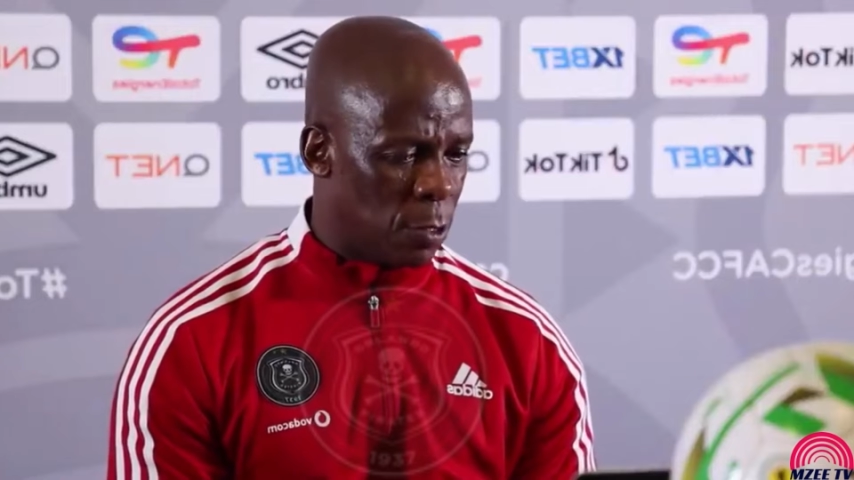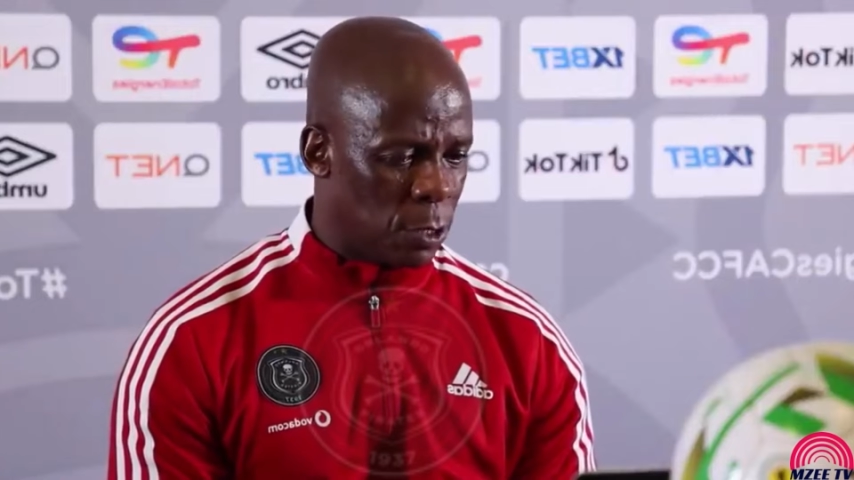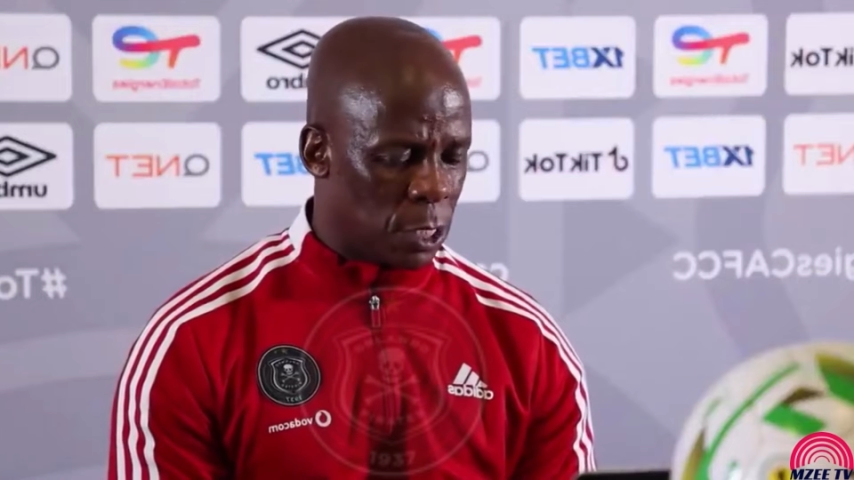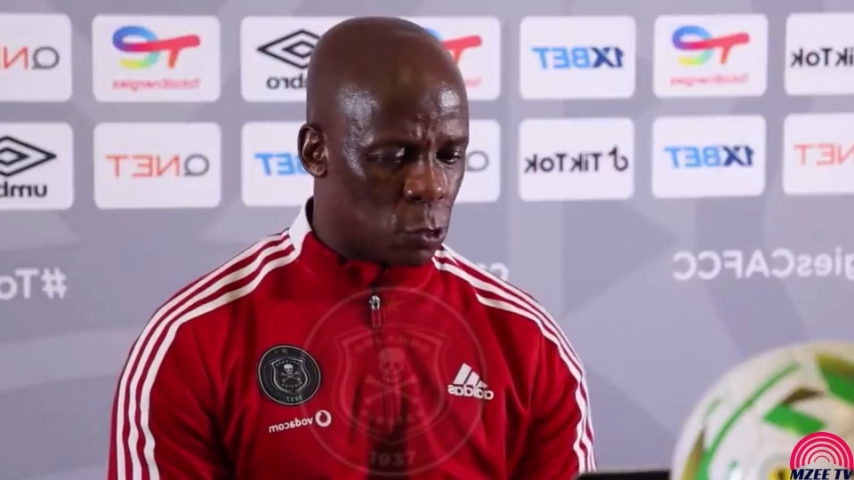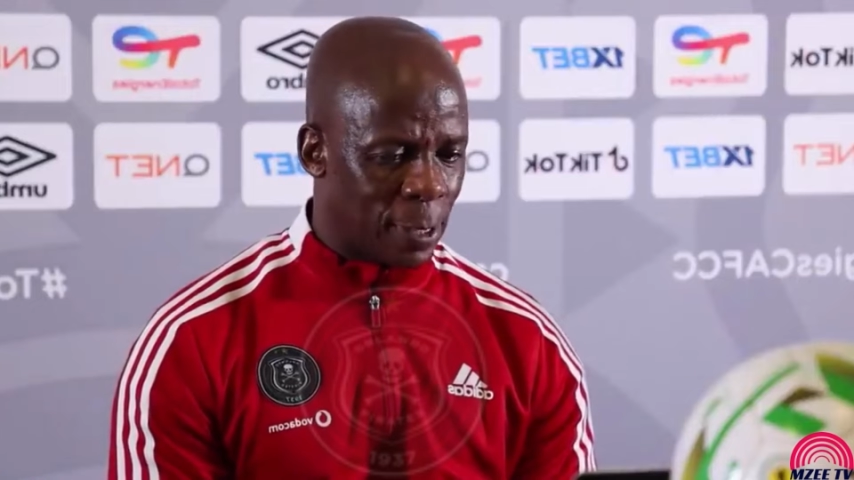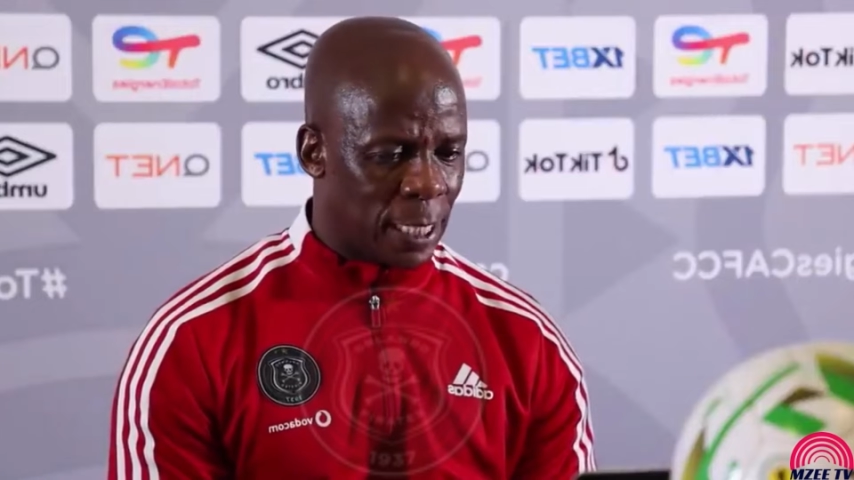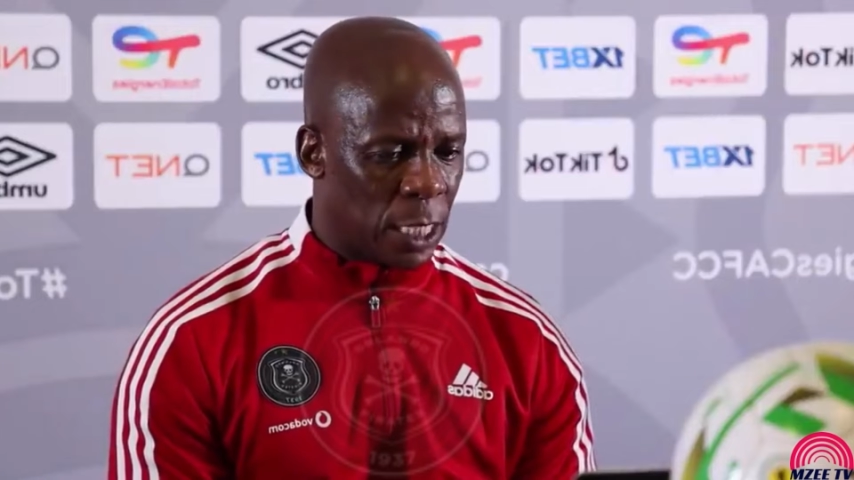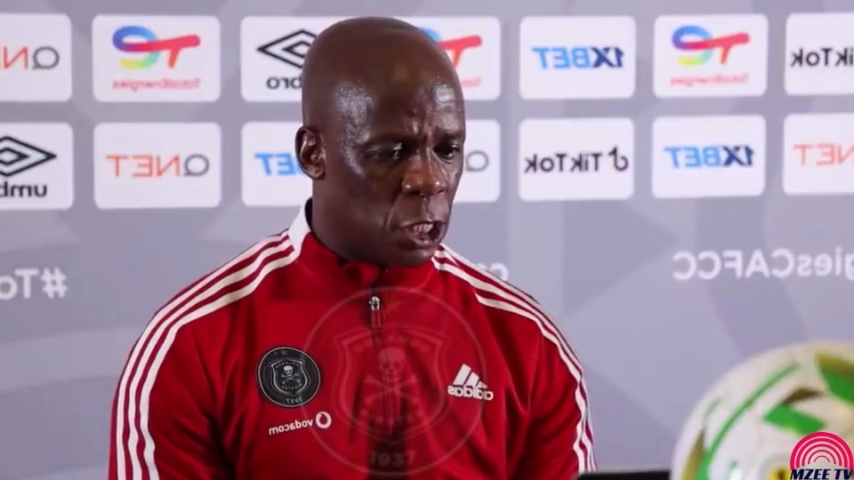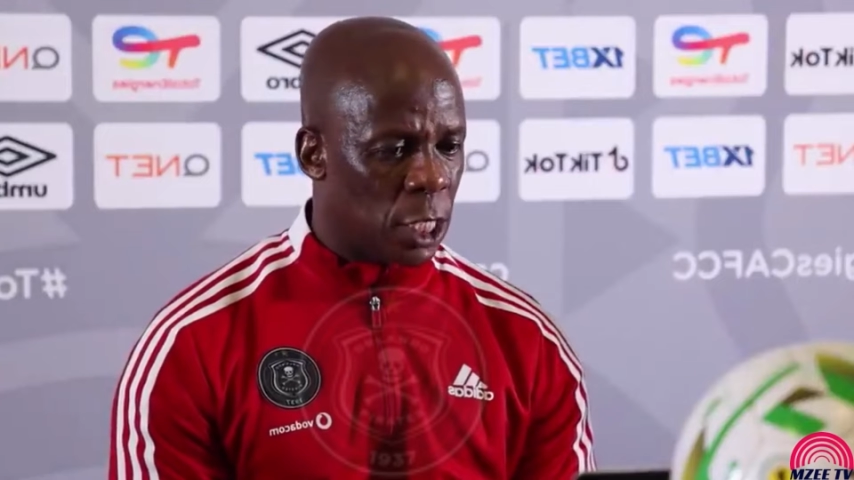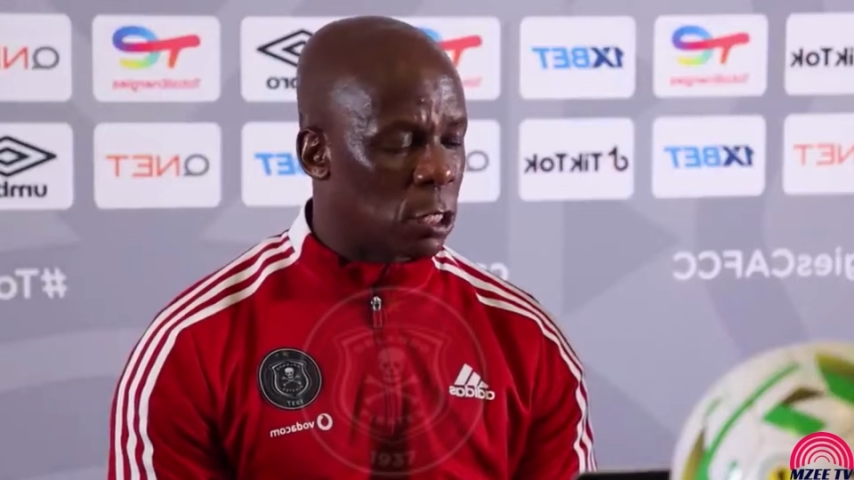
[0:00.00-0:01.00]
which is what
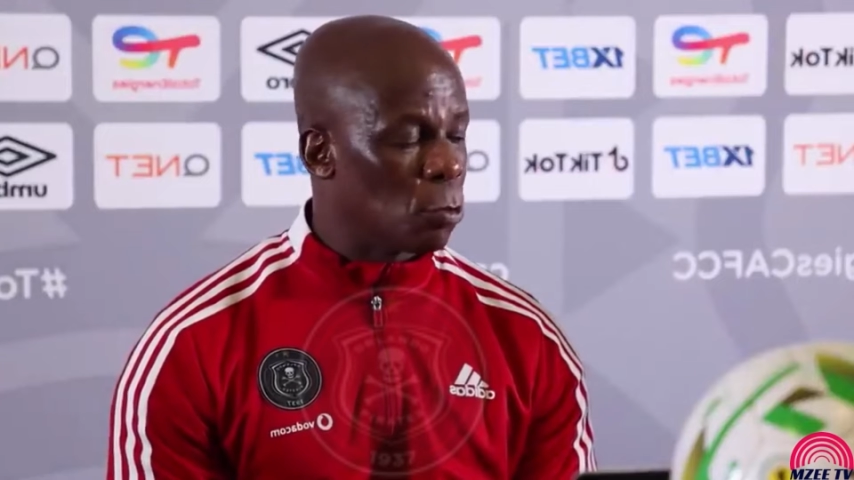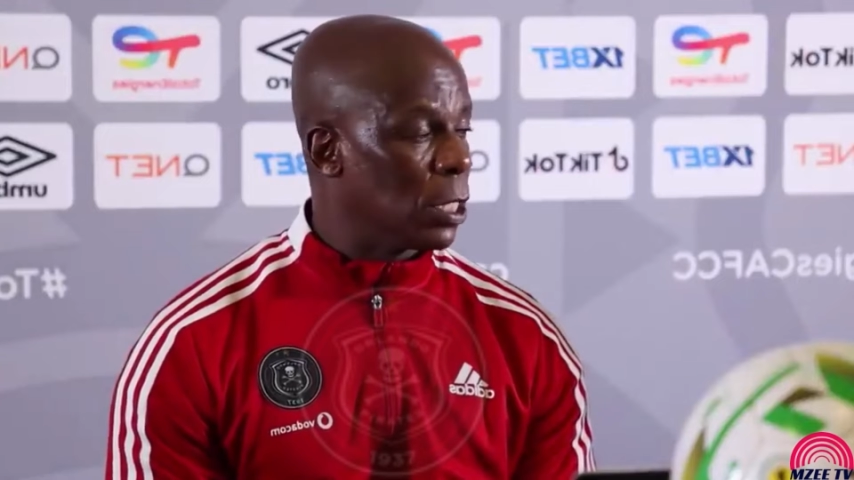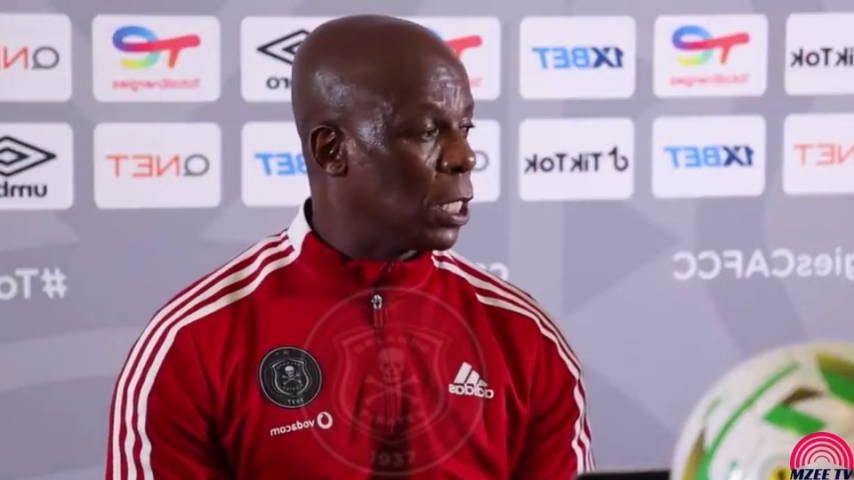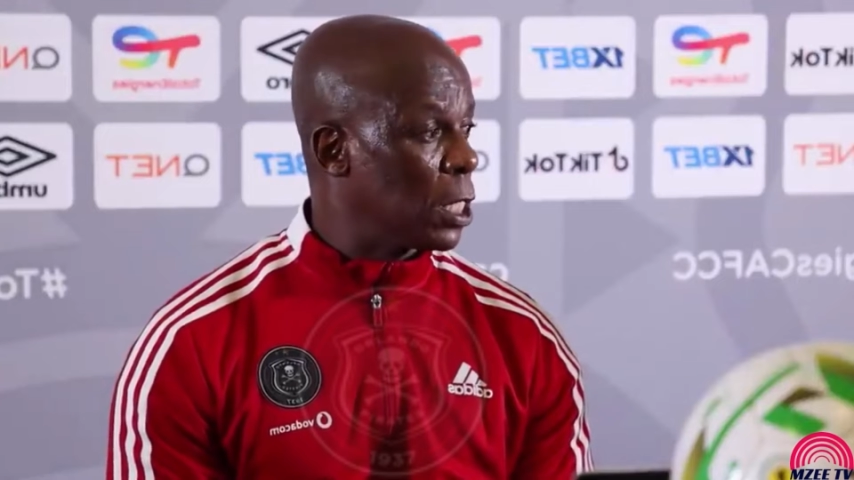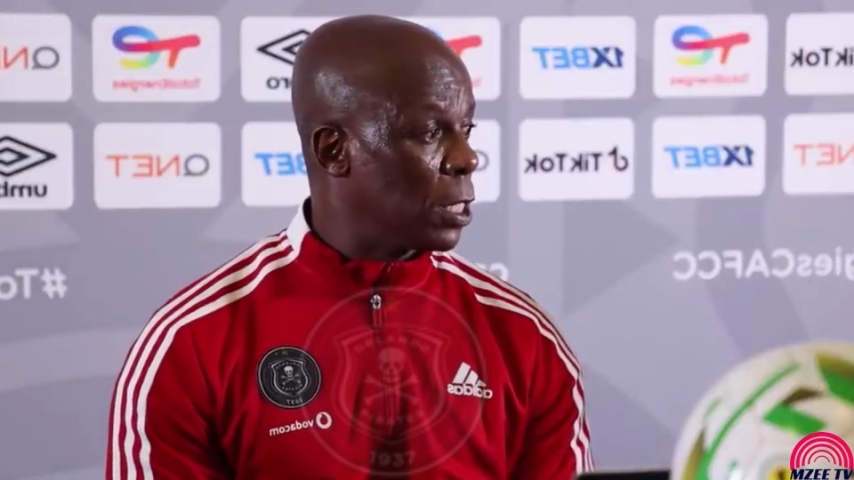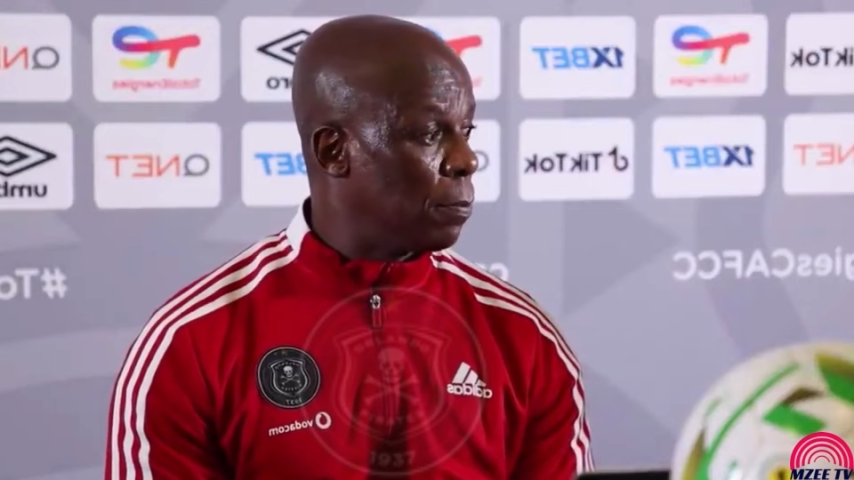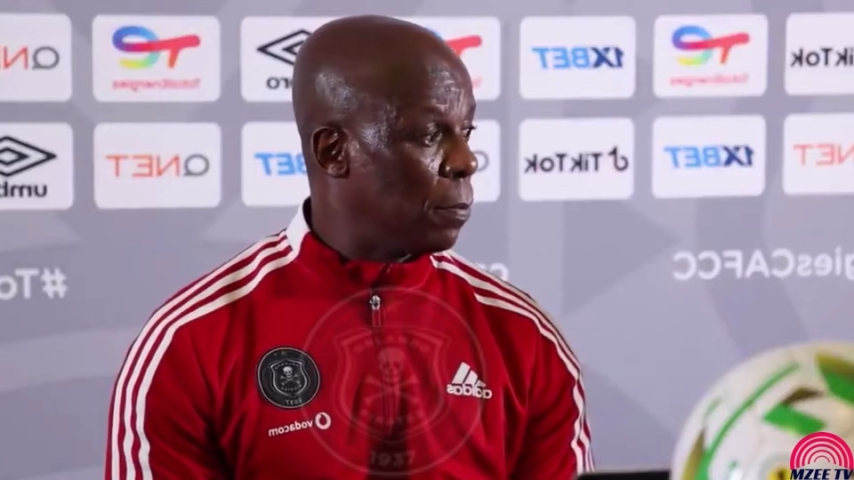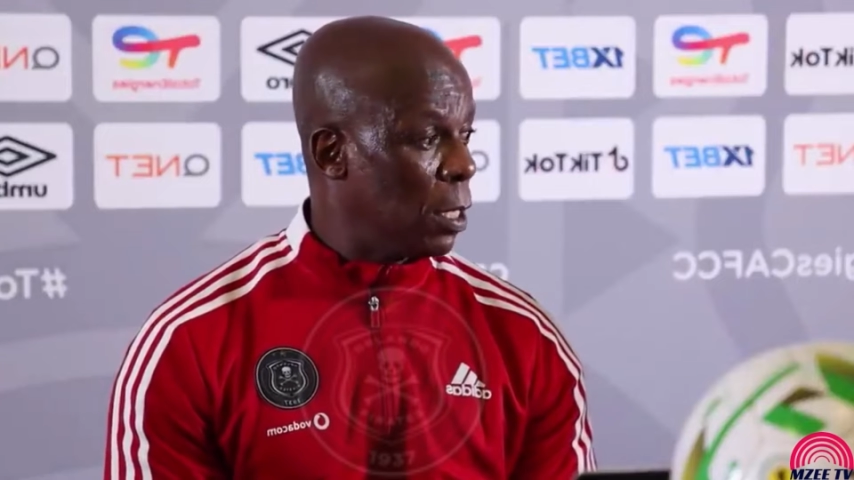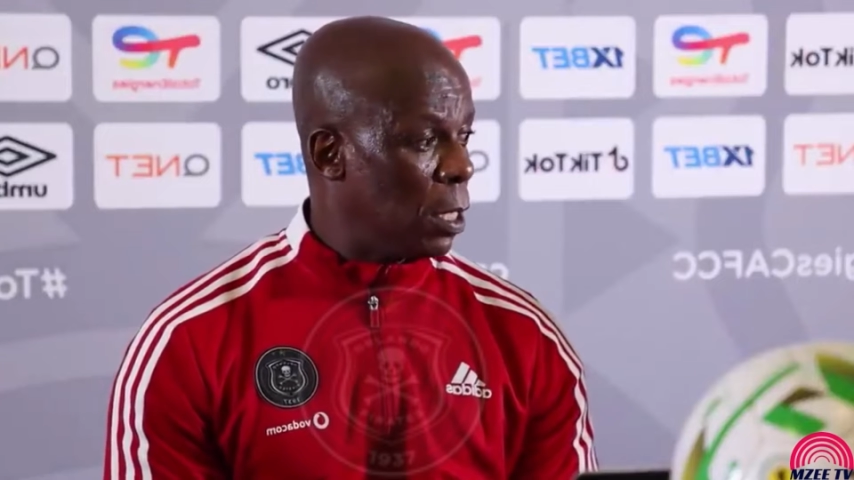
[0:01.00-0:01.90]
I shared with the team